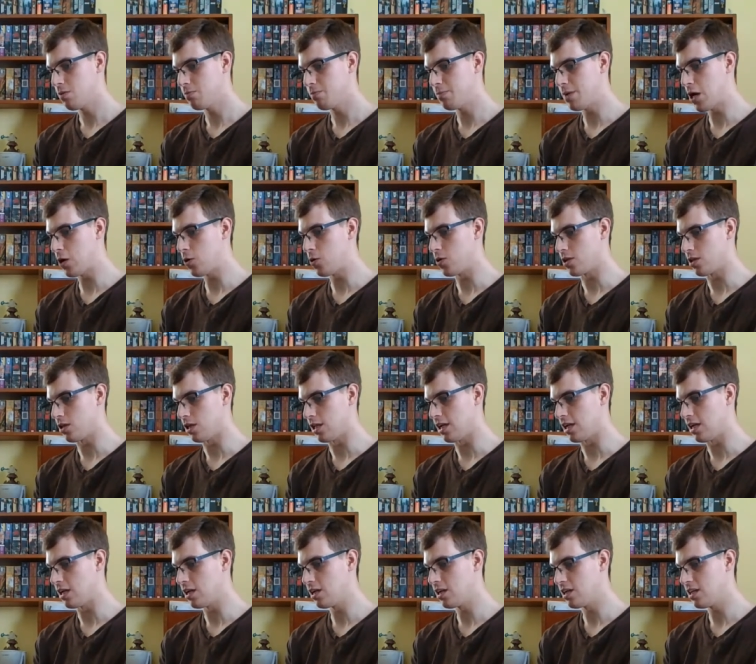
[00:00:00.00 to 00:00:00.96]

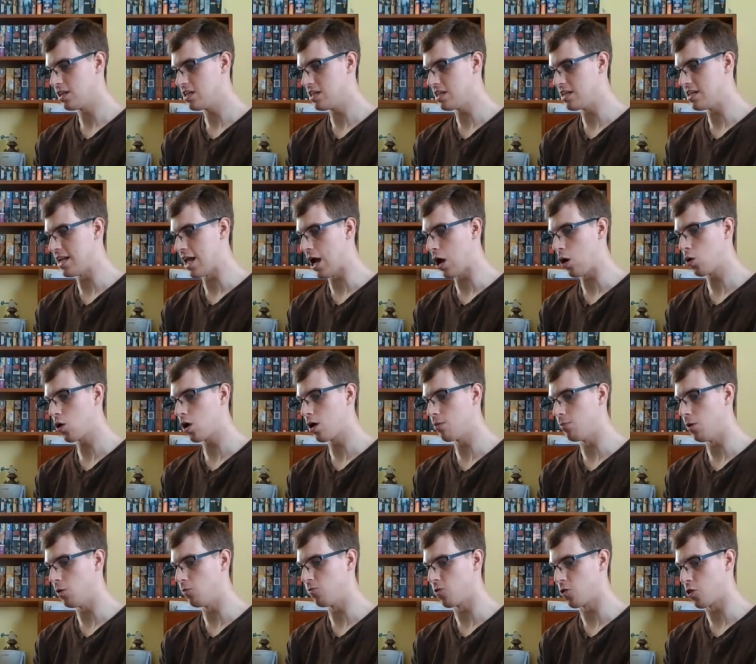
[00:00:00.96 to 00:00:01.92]
Apparently, he had now
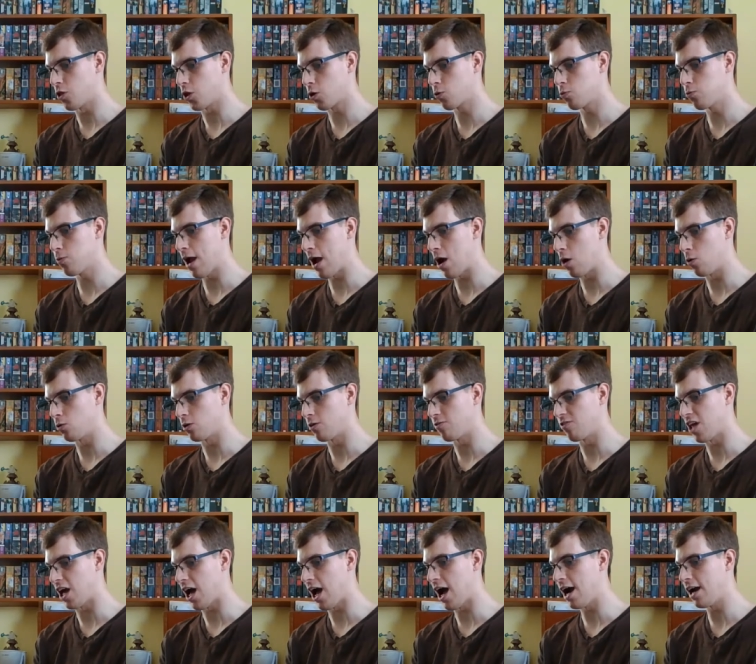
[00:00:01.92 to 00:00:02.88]
come over the crown of
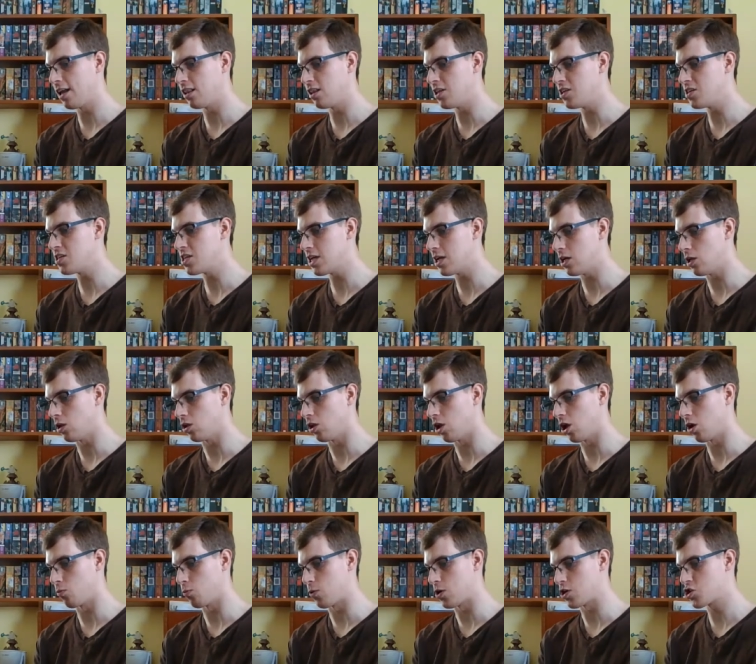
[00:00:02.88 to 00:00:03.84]
the island hill
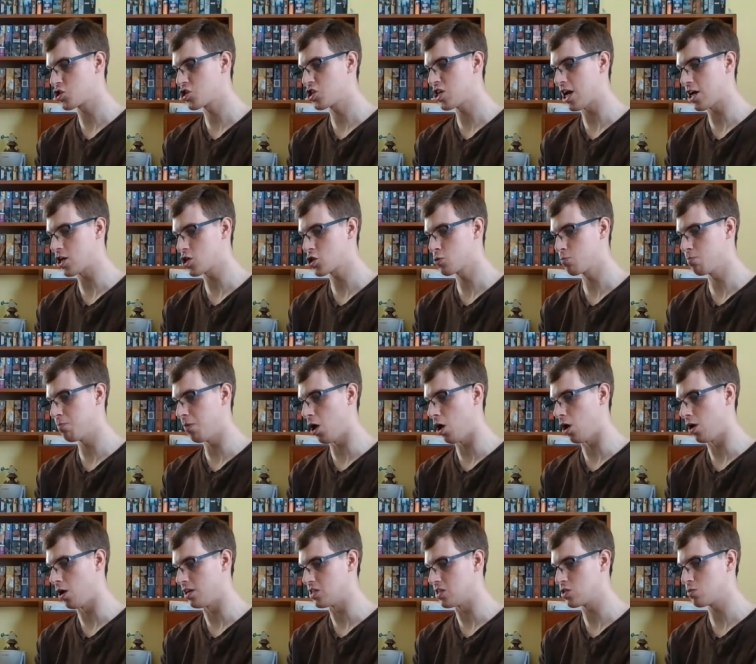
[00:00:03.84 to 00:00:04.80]
on which
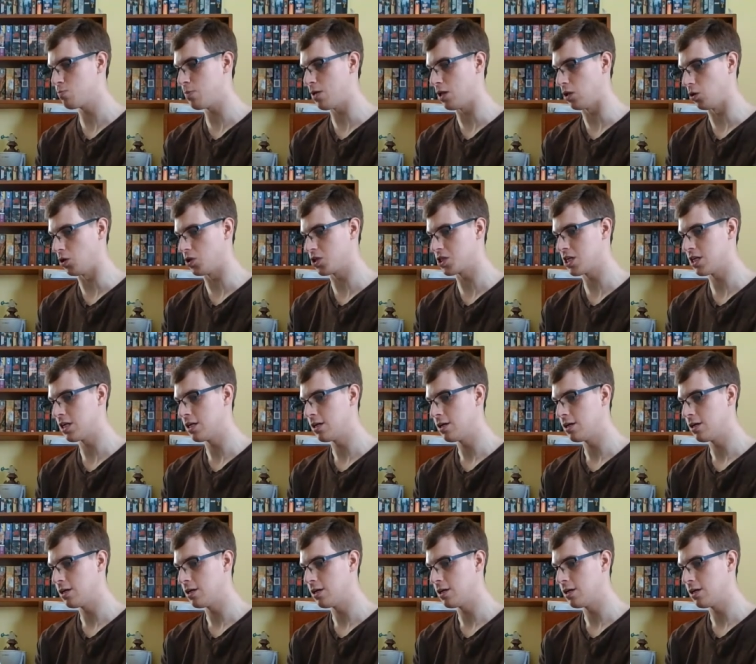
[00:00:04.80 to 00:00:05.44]
Tashbaan is built.